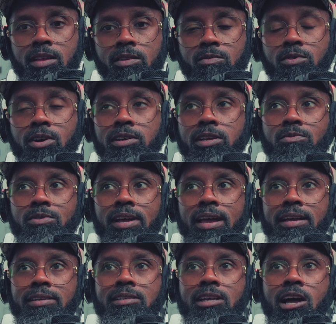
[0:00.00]
well, he would
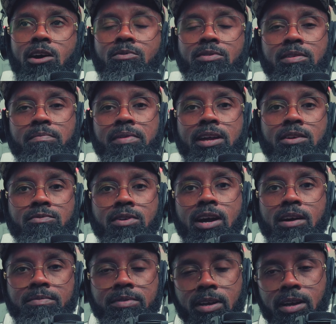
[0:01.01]
ask, How will a man
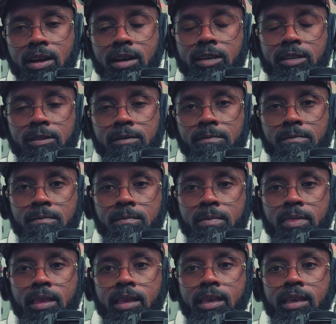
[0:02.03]
rob God?
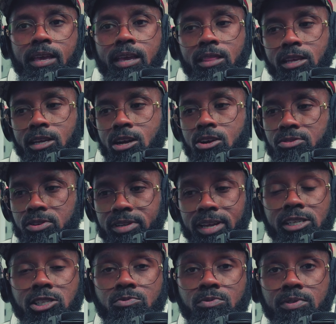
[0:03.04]
And the
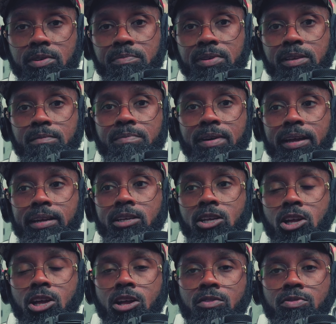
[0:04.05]
congregation would repeat back,
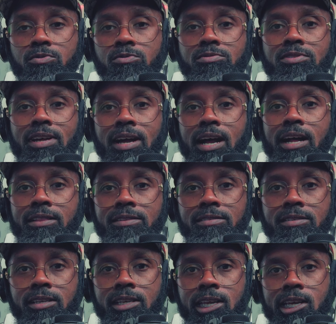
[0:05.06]
Through
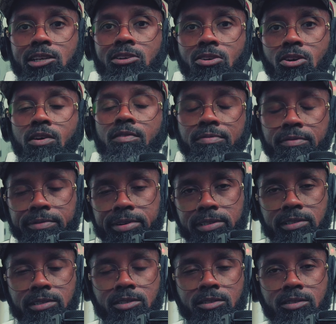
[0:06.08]
tithes and
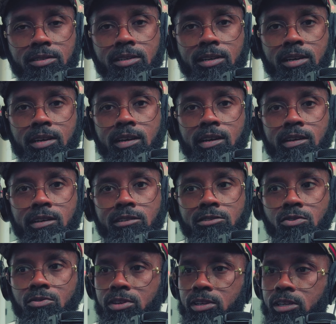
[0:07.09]
offerings.
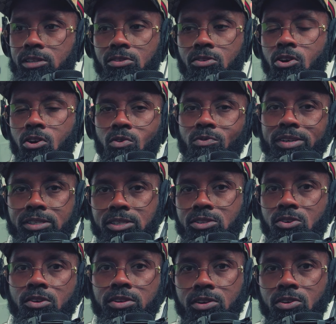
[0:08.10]
So it always
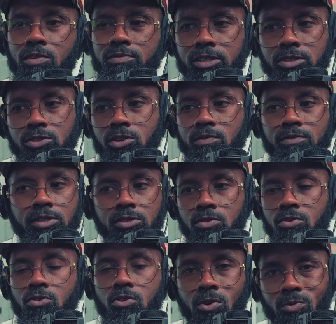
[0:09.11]
started off, the service
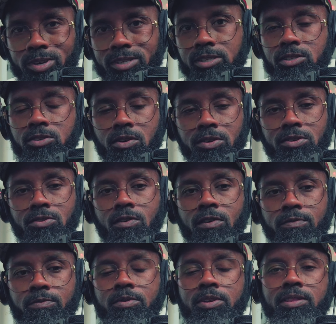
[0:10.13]
always started
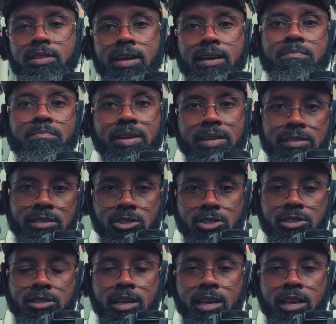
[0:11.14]
off with that message.